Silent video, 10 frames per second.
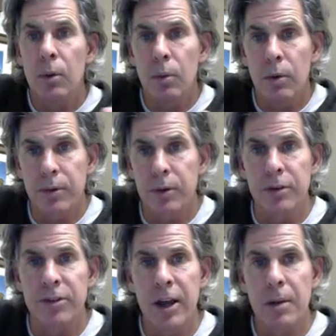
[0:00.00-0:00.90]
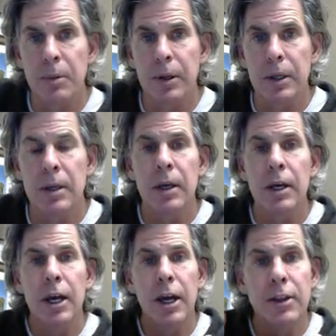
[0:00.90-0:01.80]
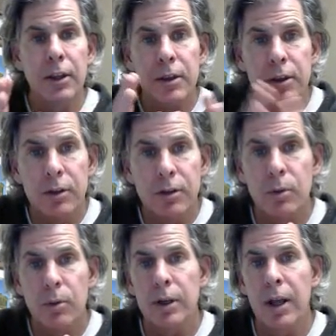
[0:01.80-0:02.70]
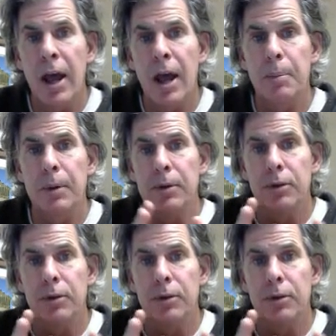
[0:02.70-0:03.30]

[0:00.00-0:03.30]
or for their family, and that this is going to happen.